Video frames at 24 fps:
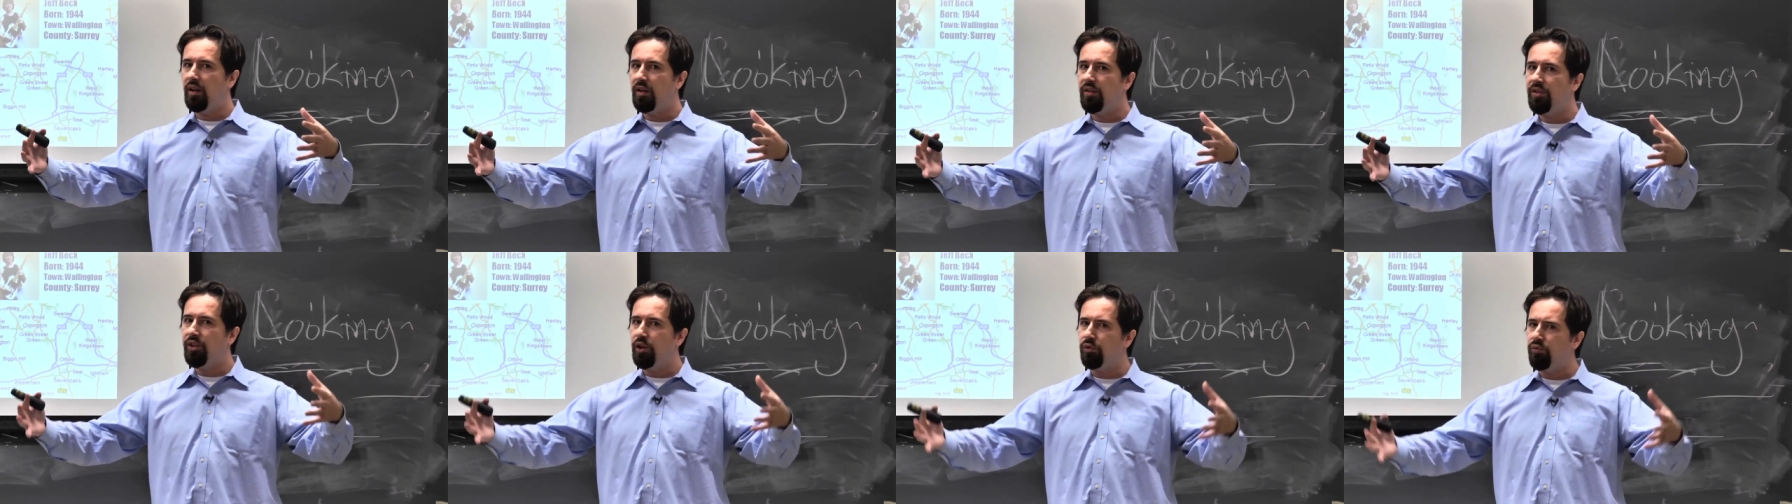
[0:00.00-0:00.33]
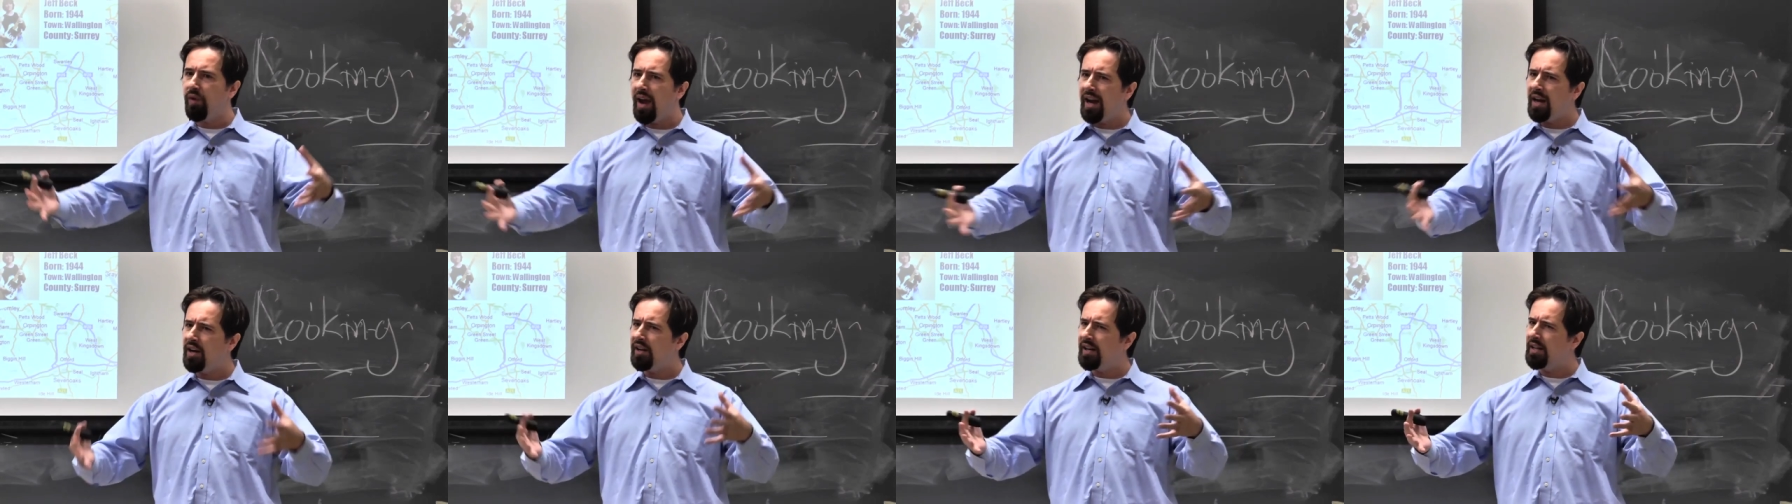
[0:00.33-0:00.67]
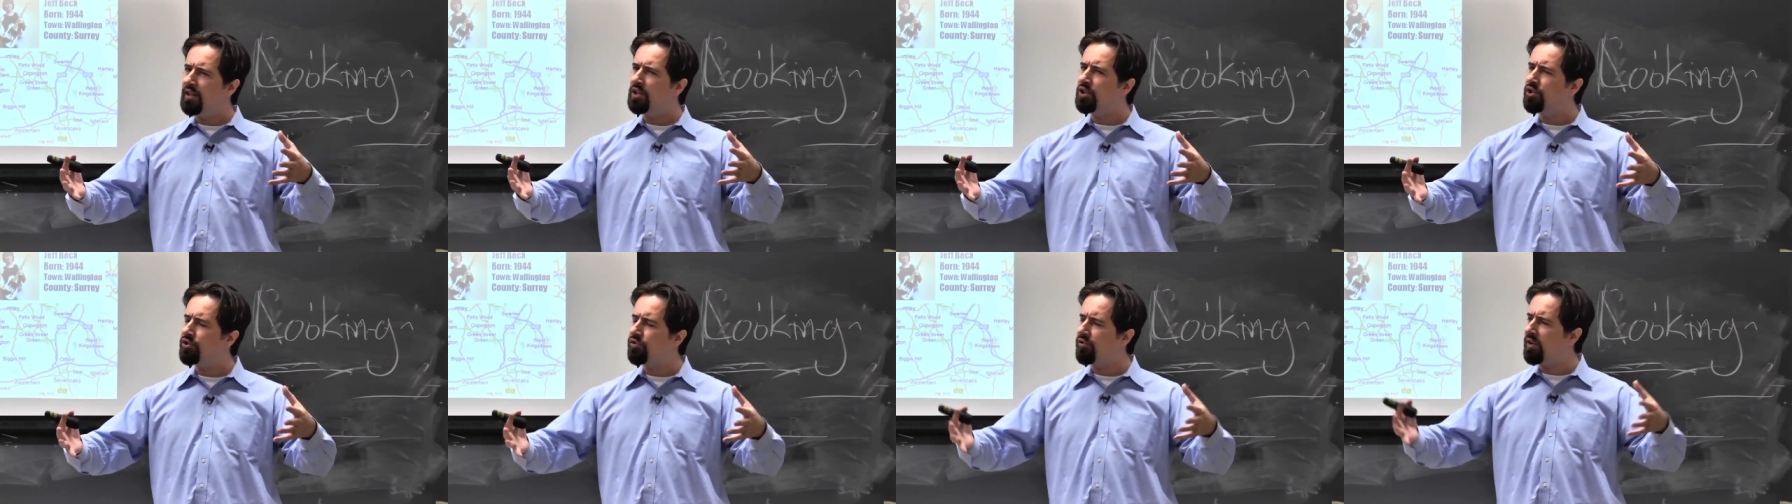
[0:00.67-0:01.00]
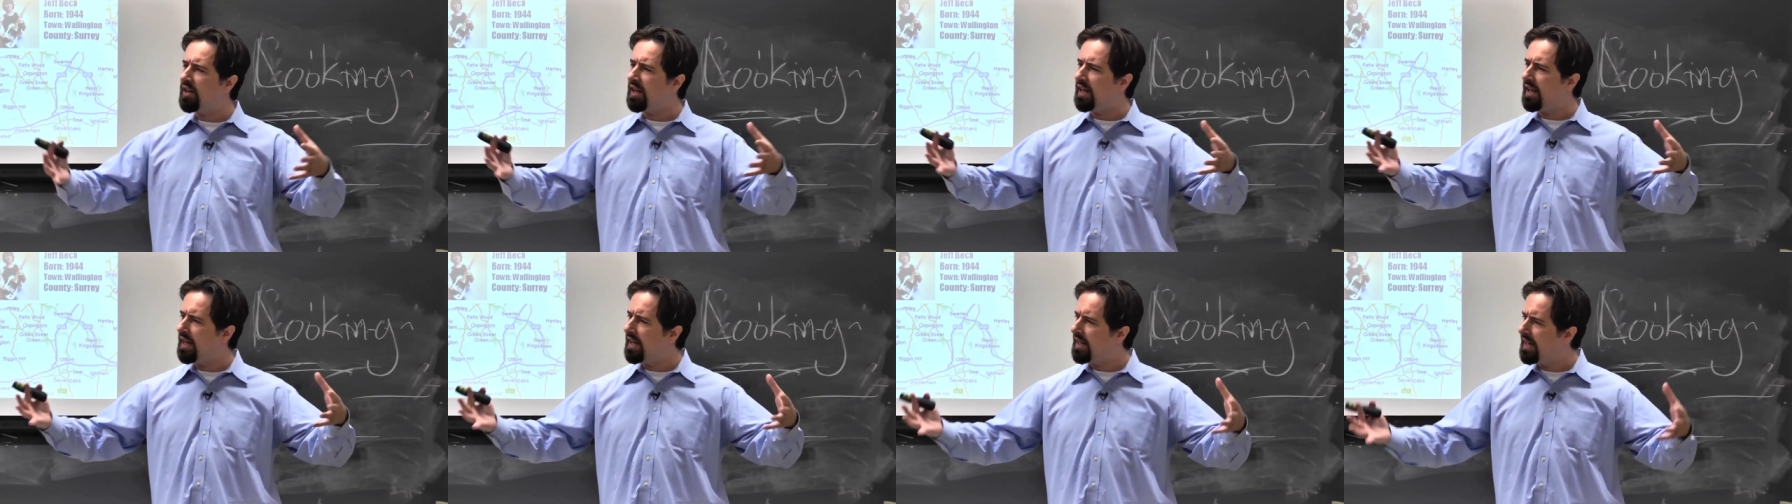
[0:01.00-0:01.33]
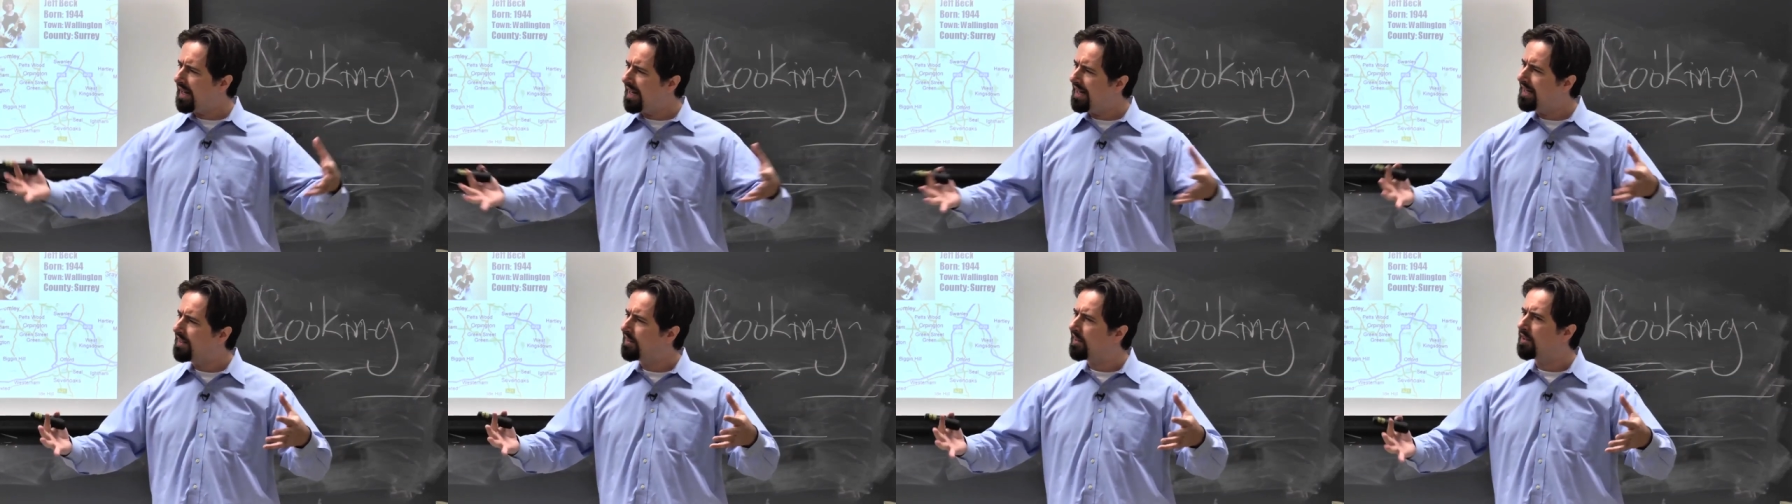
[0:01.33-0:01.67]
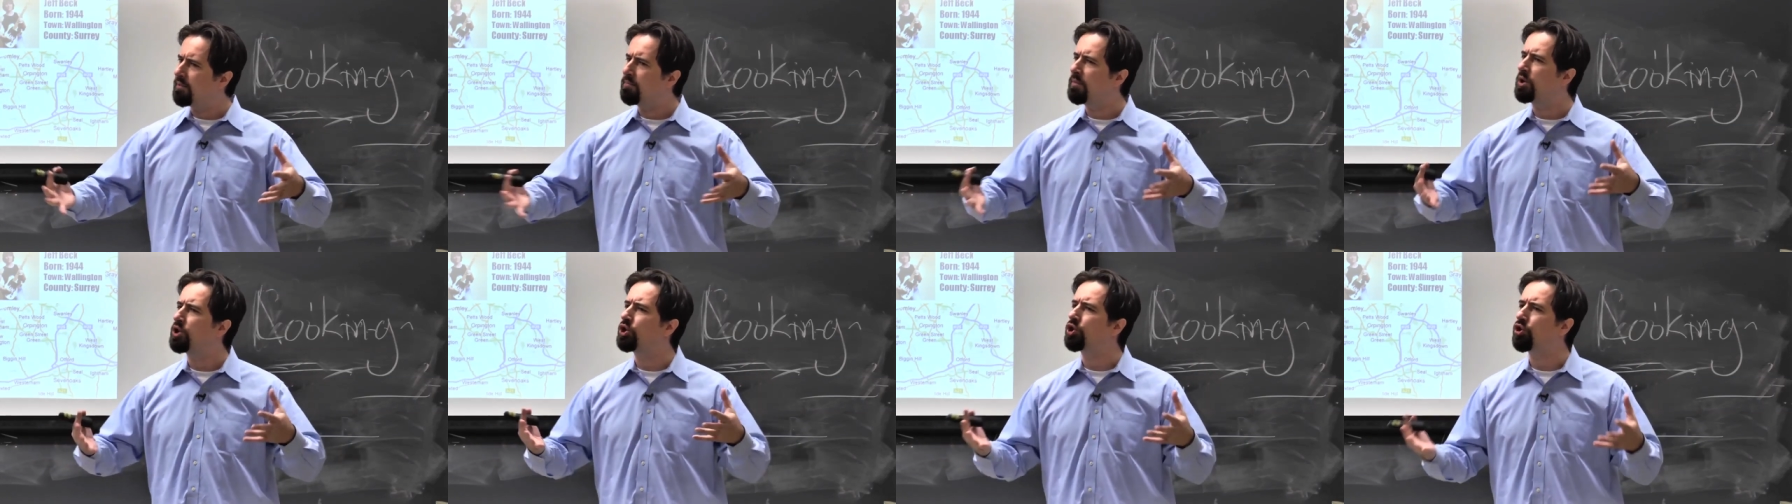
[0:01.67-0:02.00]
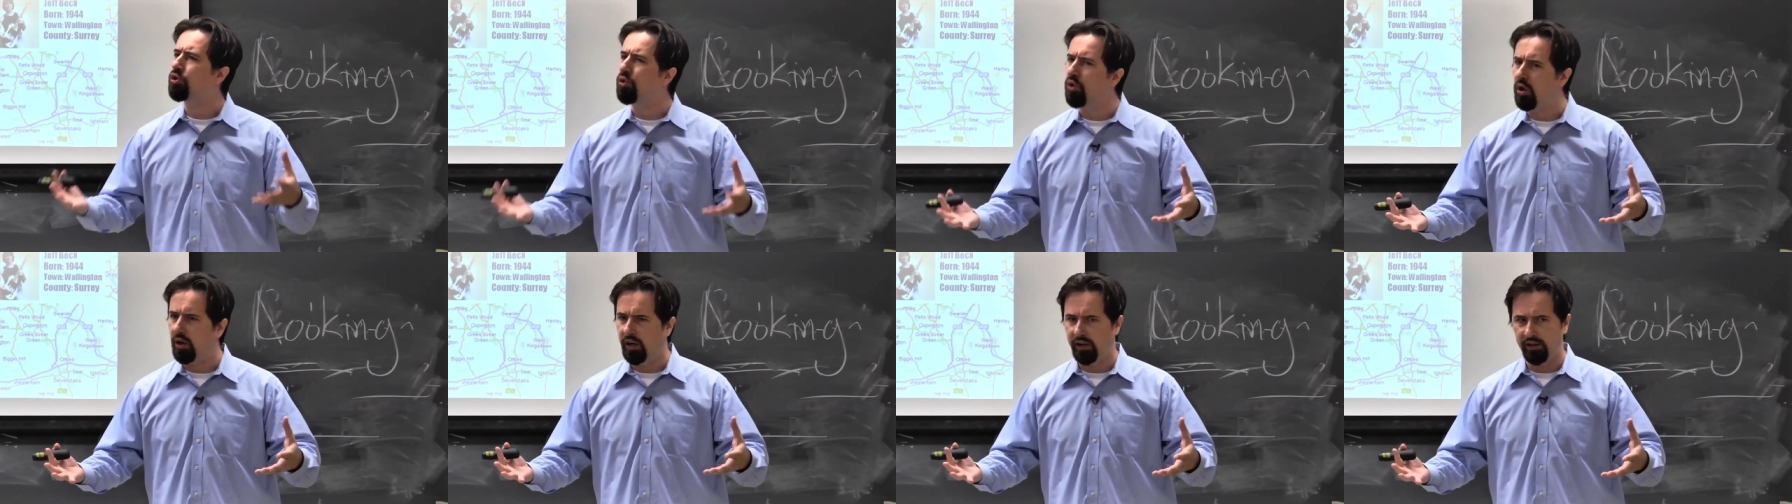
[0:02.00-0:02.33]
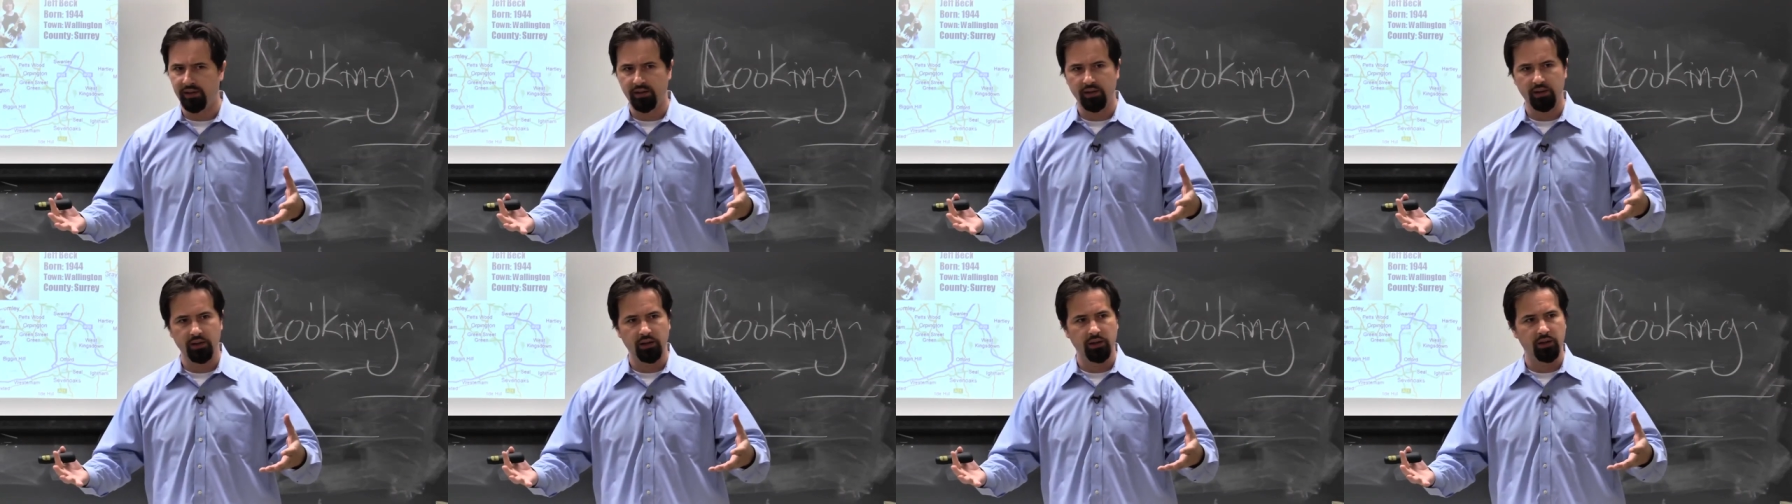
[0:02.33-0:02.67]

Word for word: the record industry in England matured